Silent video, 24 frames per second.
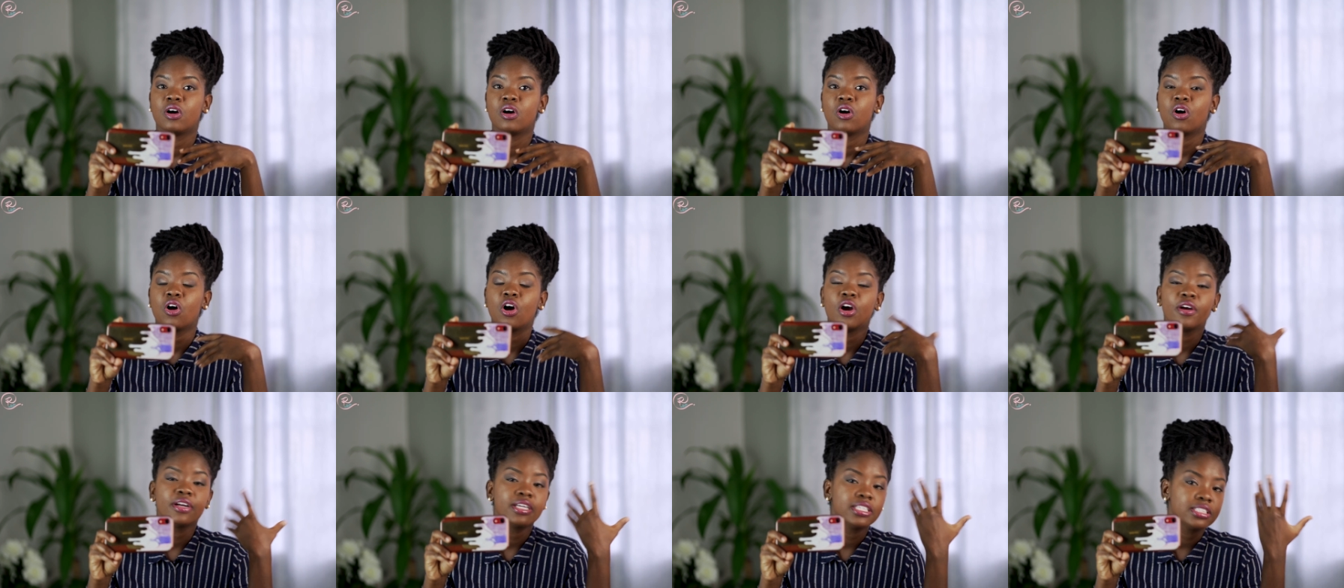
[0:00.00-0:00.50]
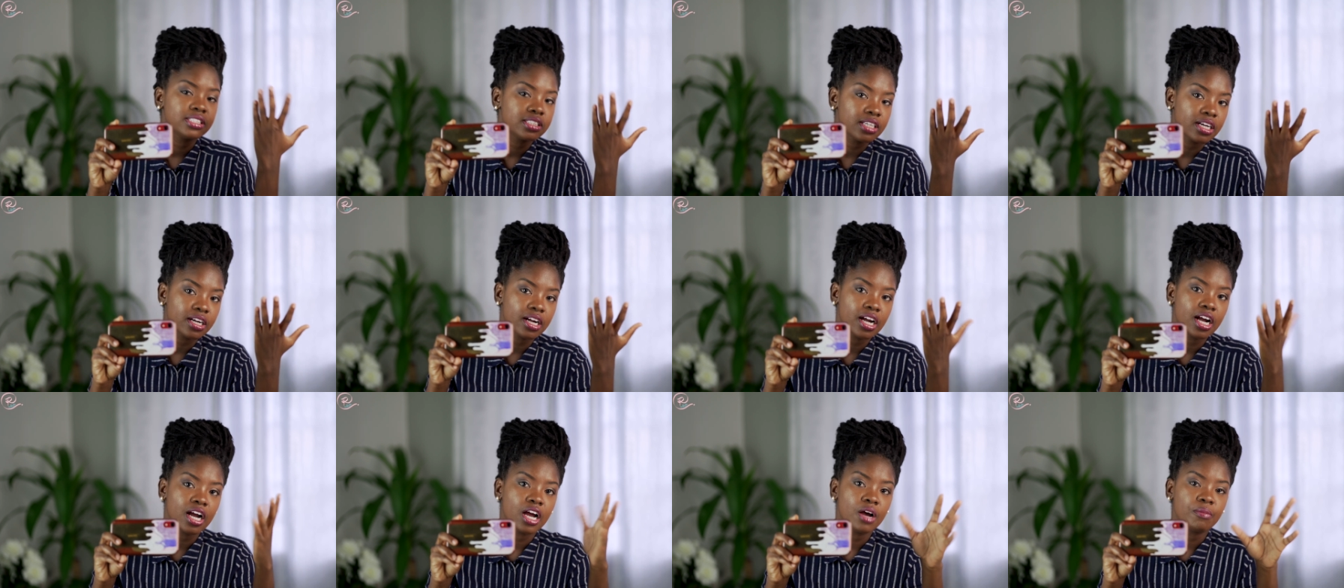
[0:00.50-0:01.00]
or
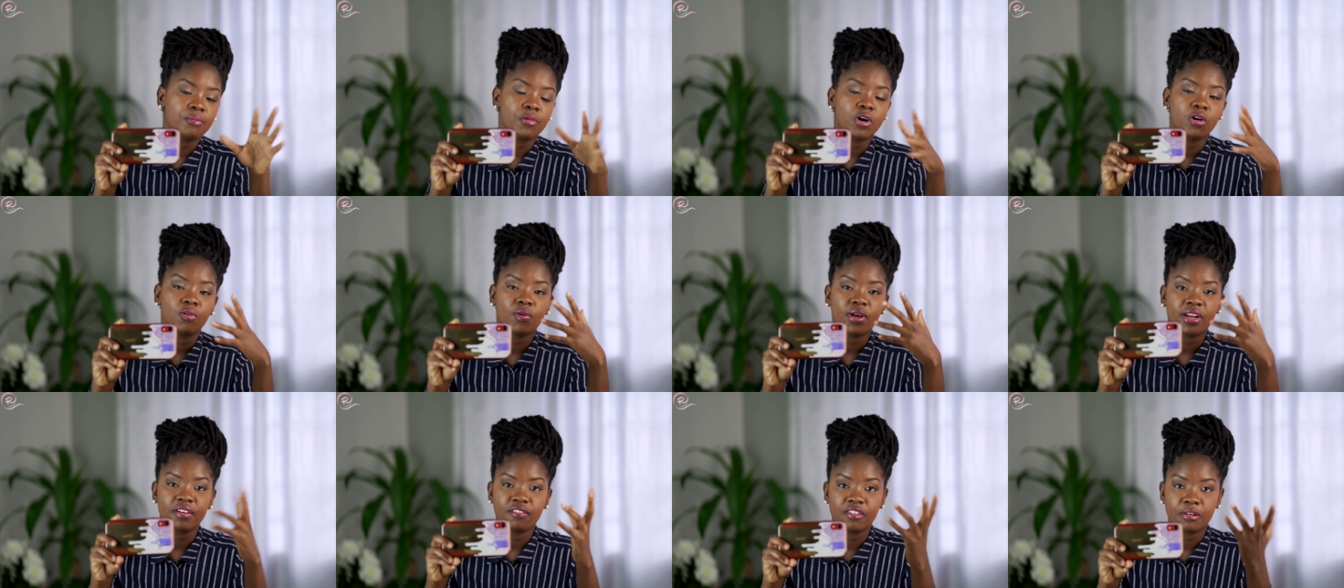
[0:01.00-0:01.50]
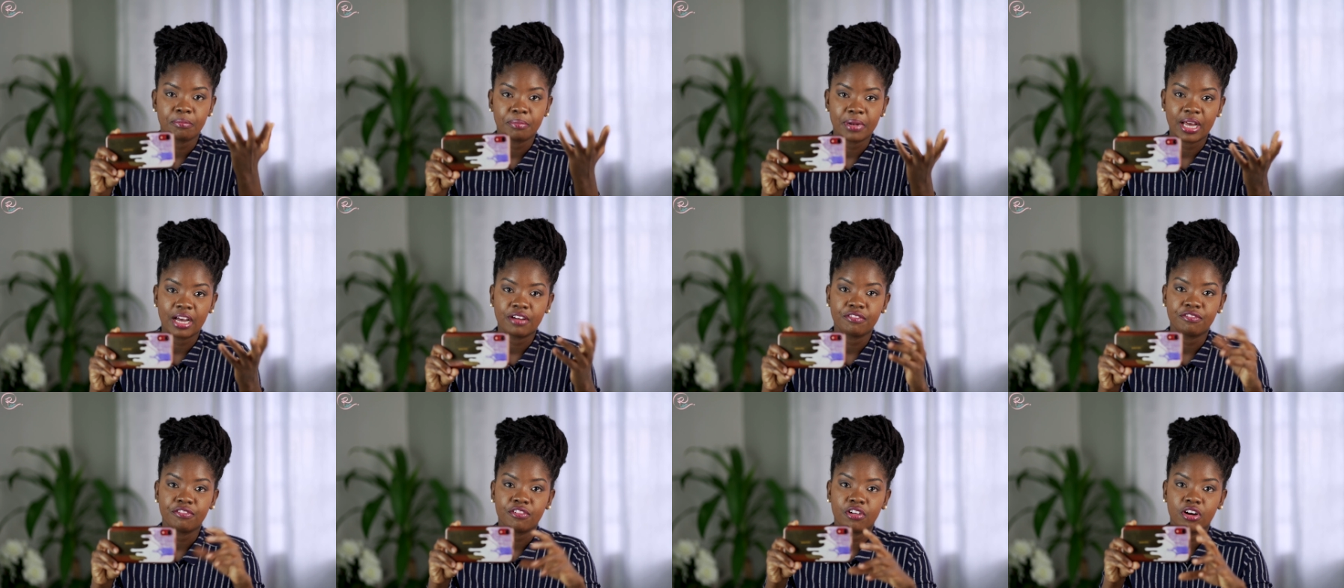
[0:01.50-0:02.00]
Instagram or whatever
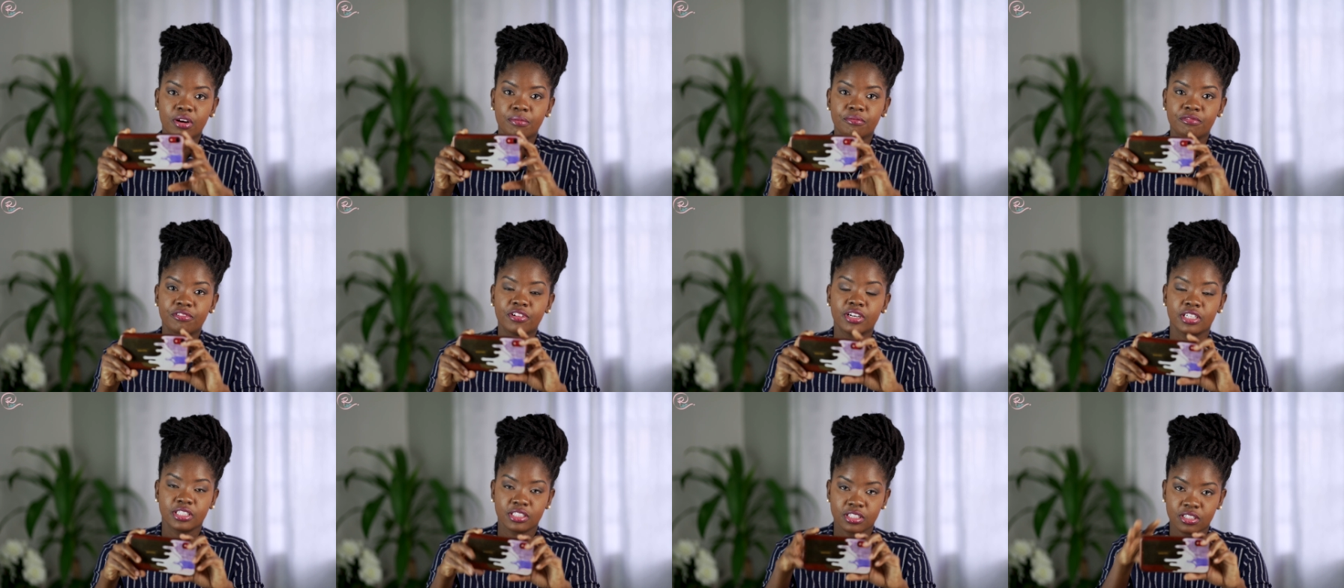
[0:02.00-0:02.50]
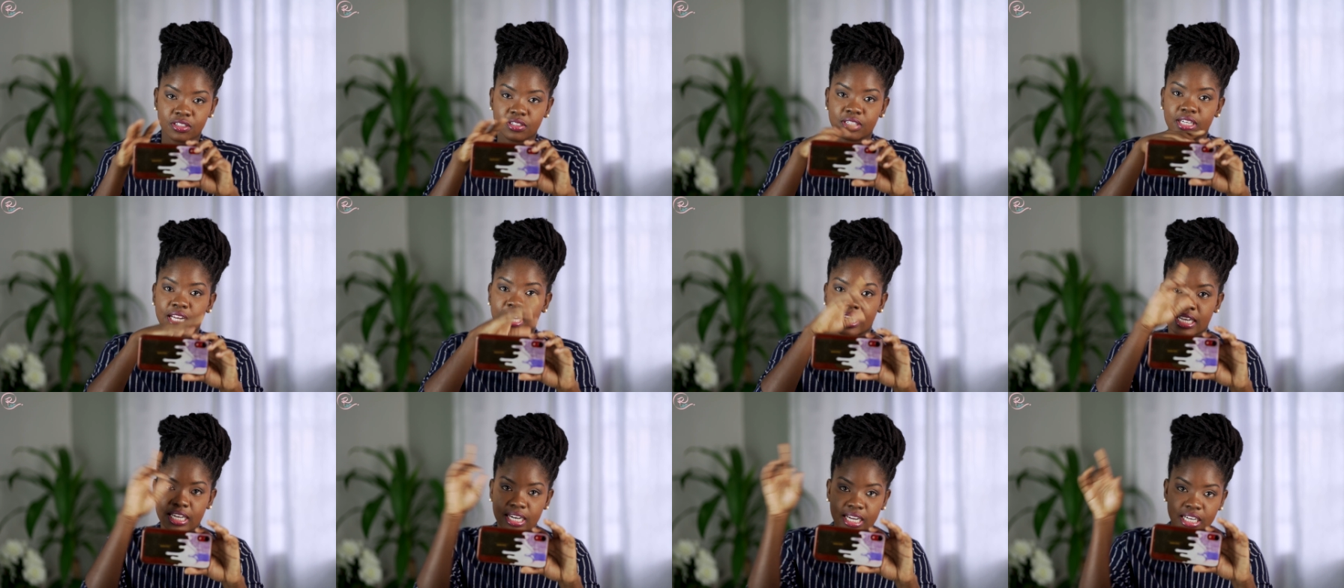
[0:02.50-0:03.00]
platform for it to look
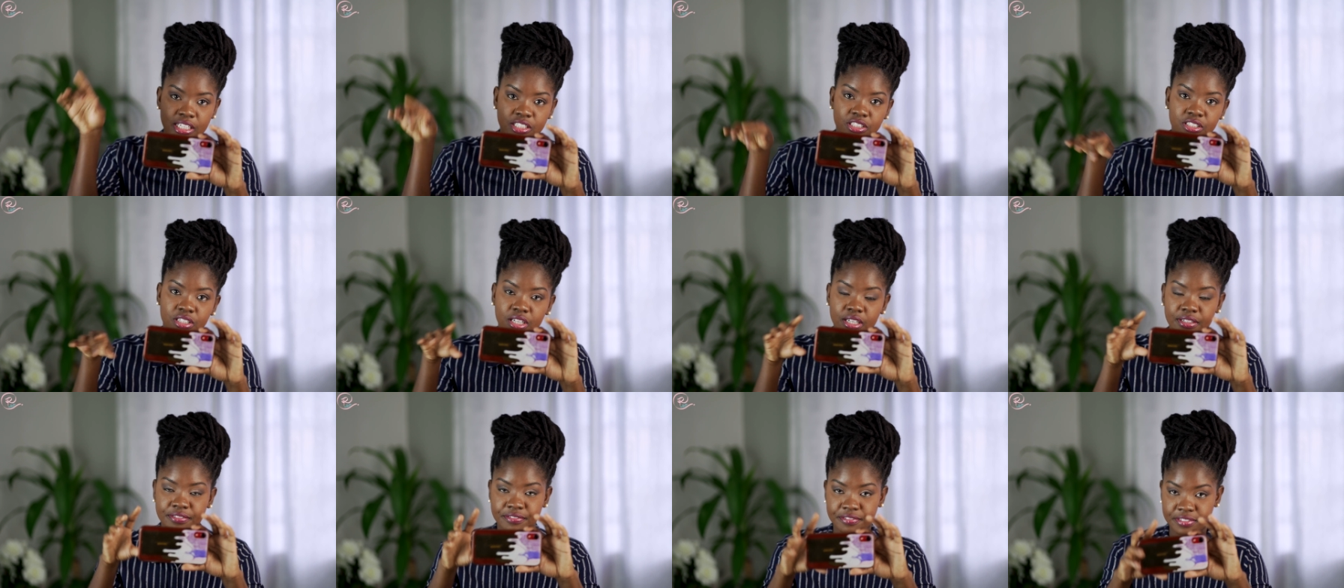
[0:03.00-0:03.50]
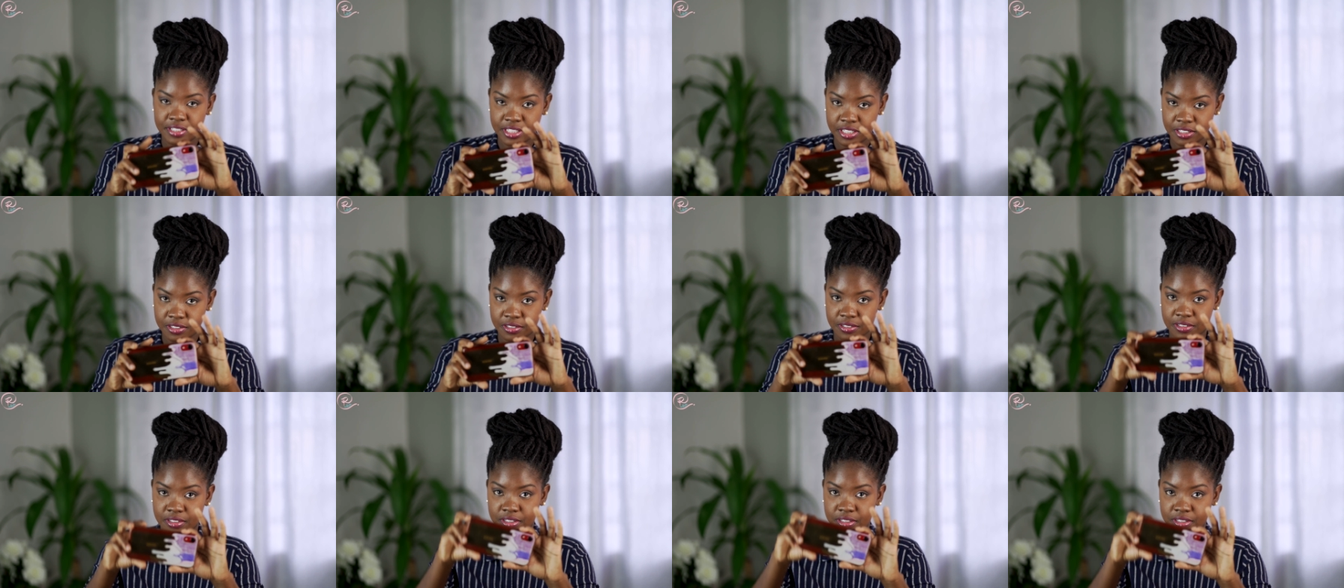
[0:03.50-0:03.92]
like an actual video.